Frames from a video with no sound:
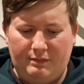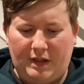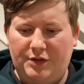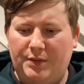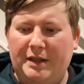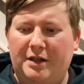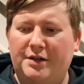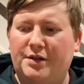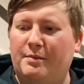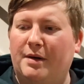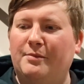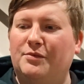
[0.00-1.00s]
It's really nice.
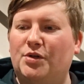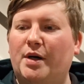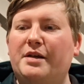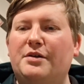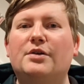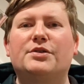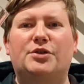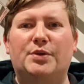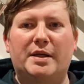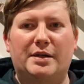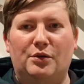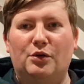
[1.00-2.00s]
I'm trying not to
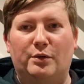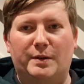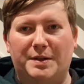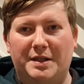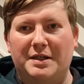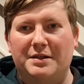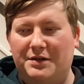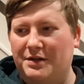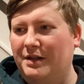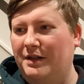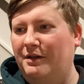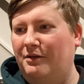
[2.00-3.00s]
drink it all because it is
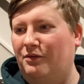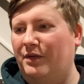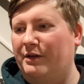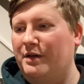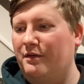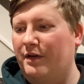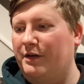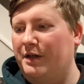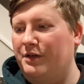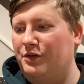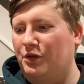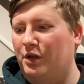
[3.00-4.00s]
very
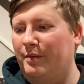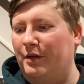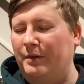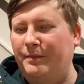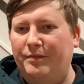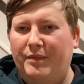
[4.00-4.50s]
enjoyable.